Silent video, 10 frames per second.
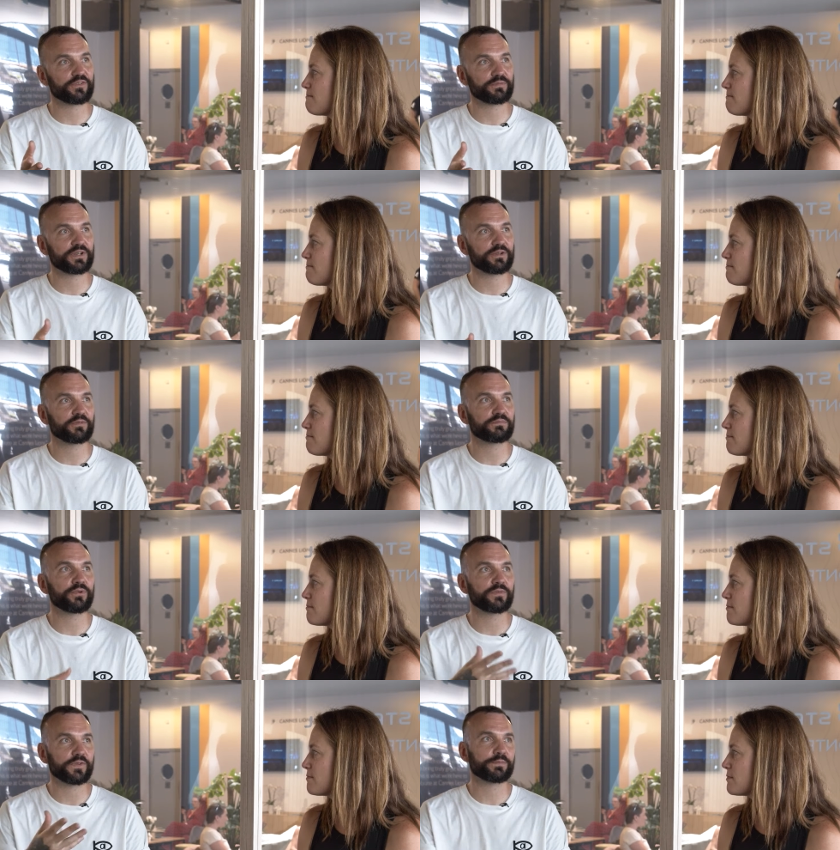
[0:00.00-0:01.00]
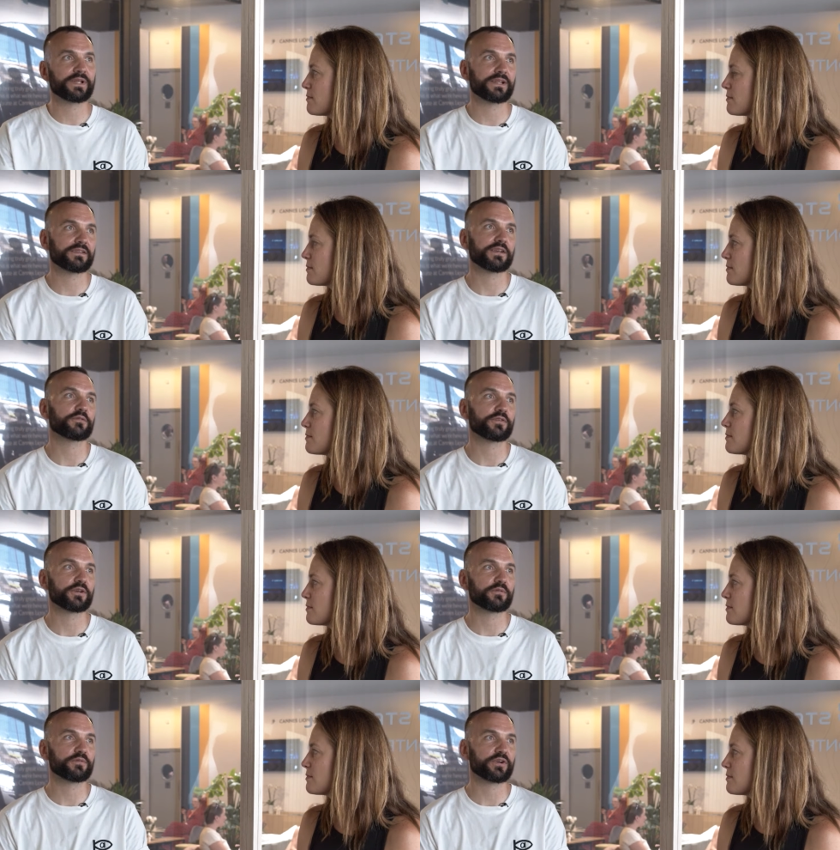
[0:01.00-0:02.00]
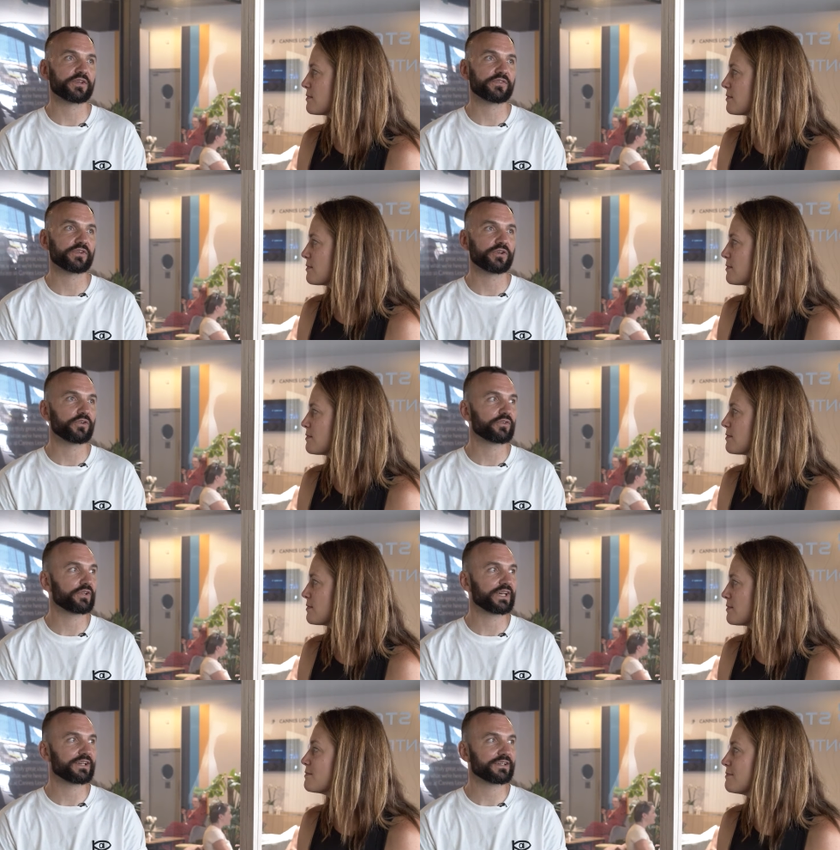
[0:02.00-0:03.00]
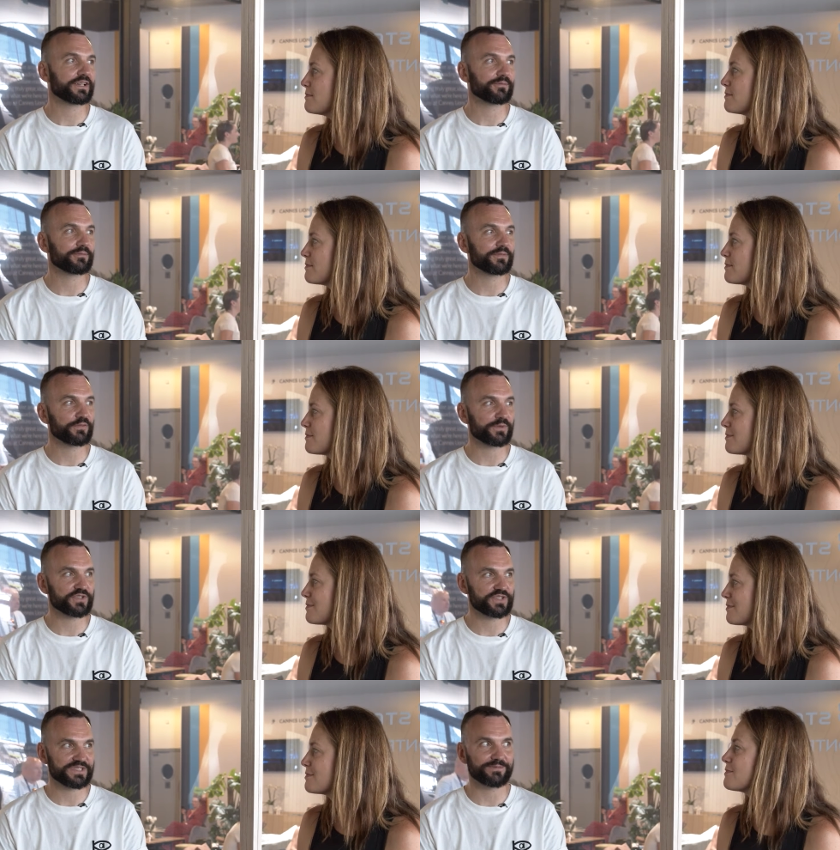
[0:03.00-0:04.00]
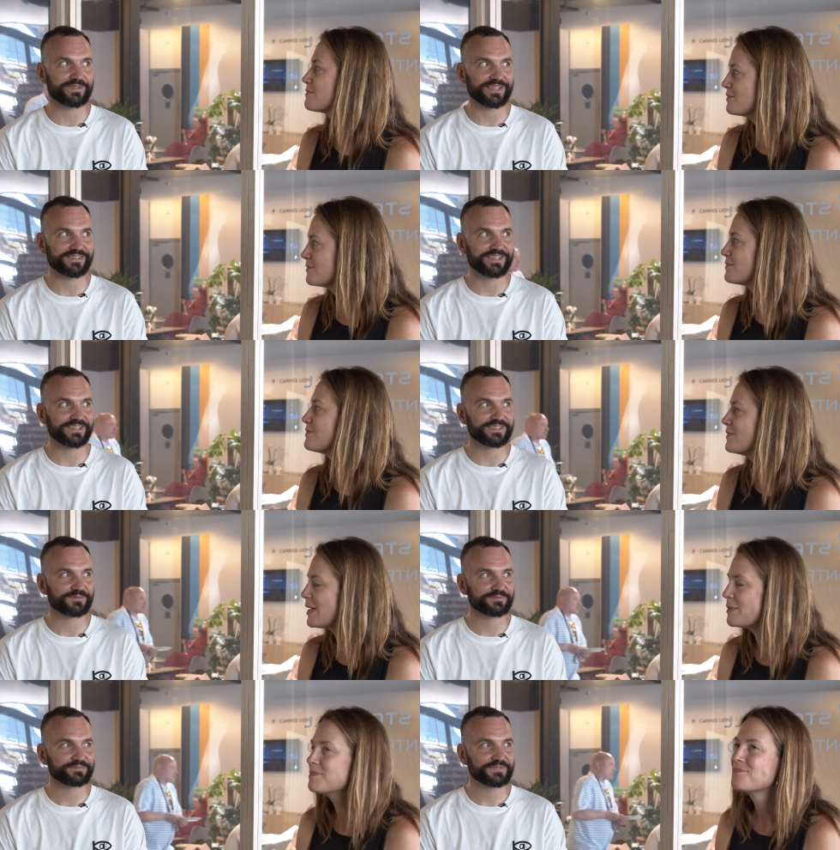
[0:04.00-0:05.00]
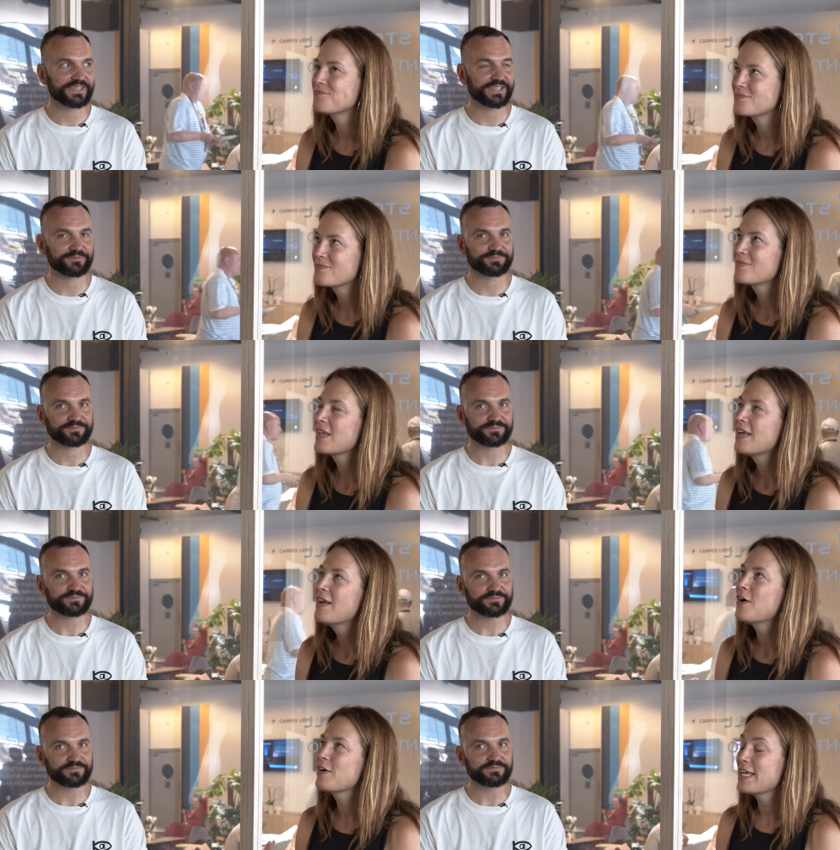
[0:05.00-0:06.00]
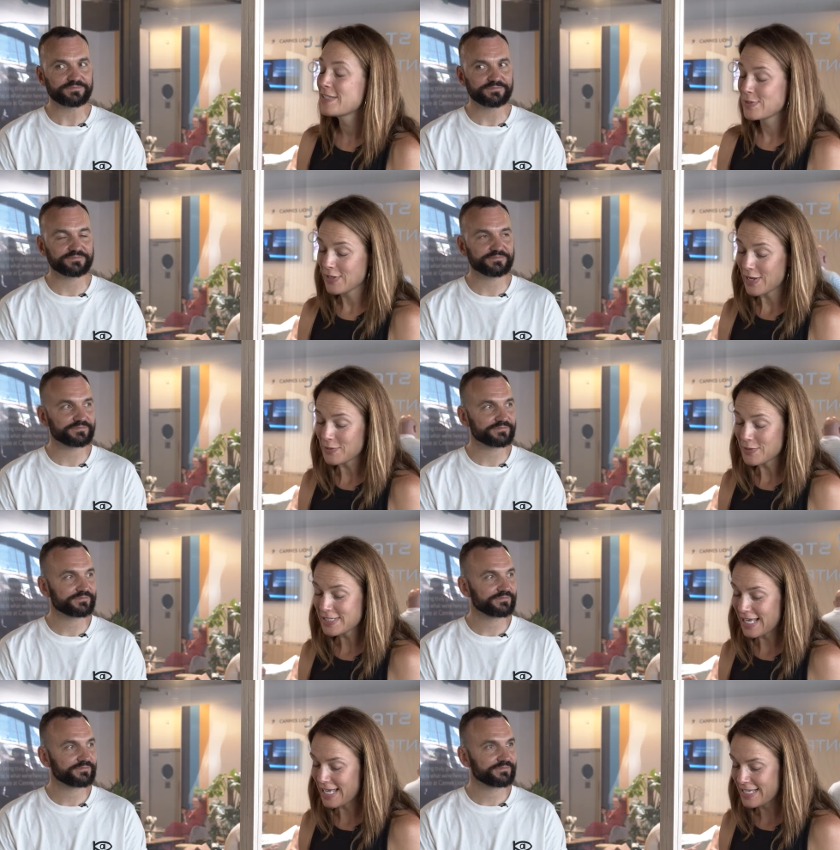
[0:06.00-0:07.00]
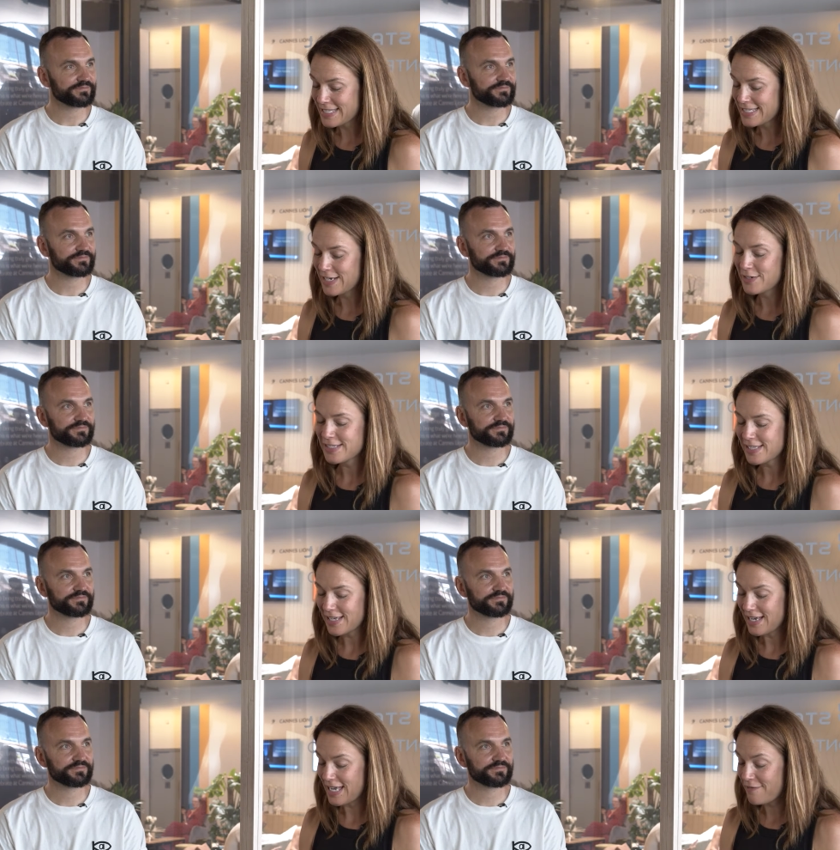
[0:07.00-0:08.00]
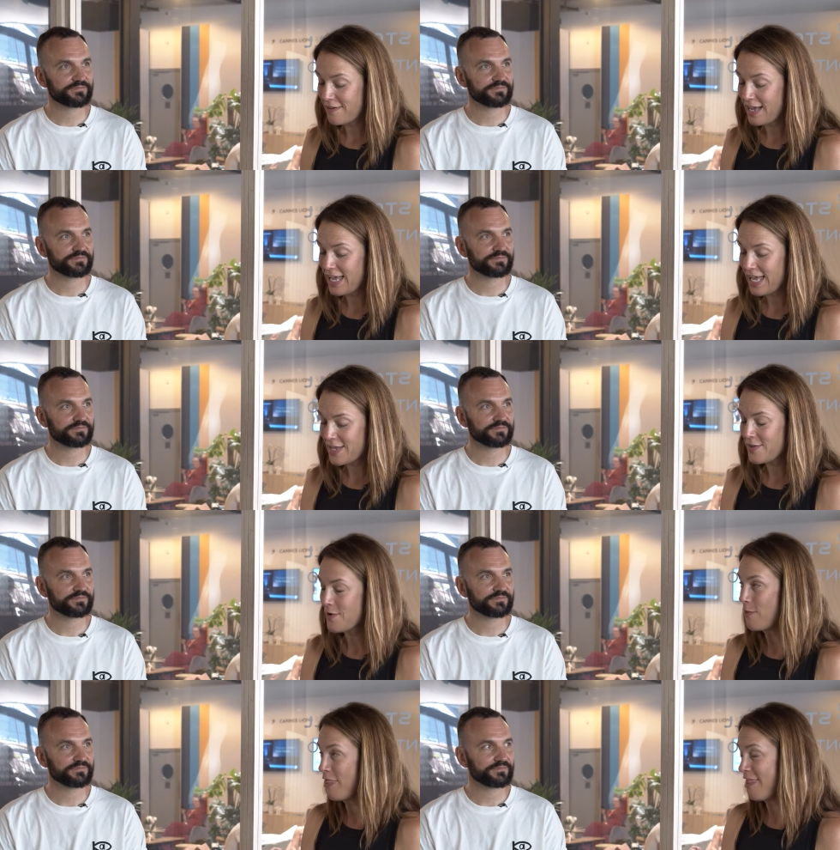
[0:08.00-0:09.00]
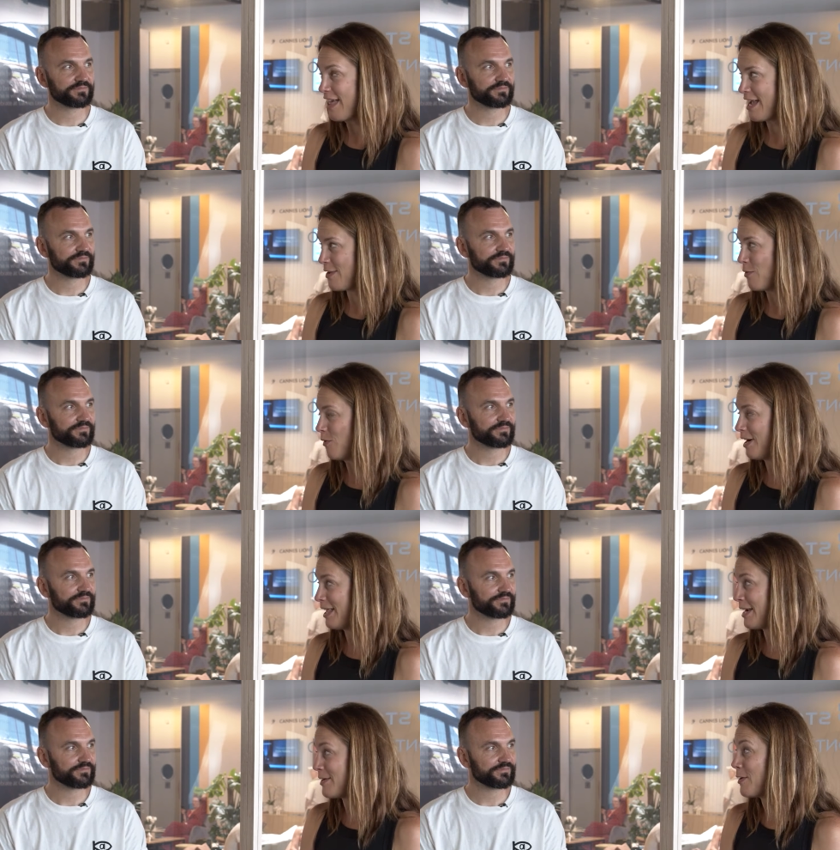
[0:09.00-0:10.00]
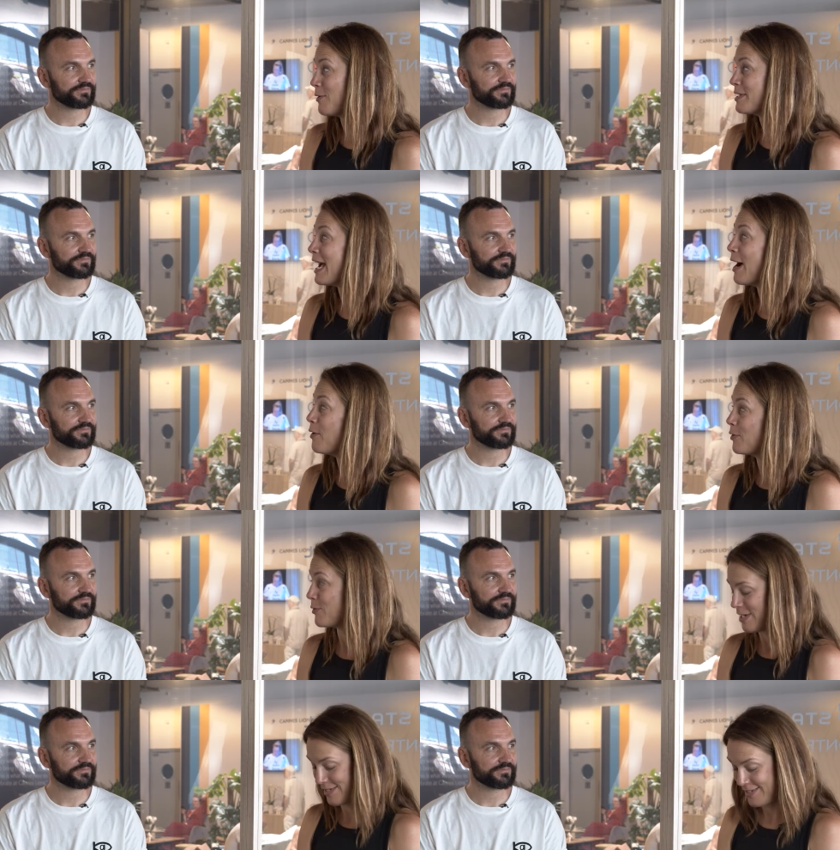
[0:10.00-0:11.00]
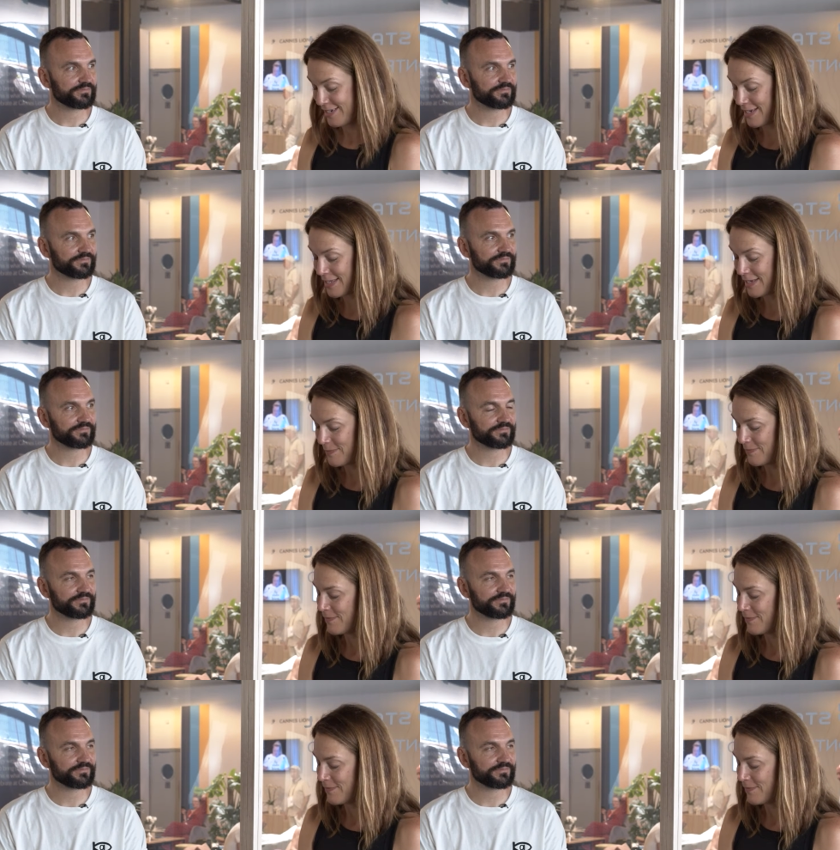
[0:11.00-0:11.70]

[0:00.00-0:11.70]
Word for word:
Speaker 1: it's a really, really important discipline. I think for, for us to not do that, mm-hmm. um, as much as tempting as it is. Yep. Yeah.
Speaker 2: Okay, so along those lines, here's the if I had known then what I know now question. Mm.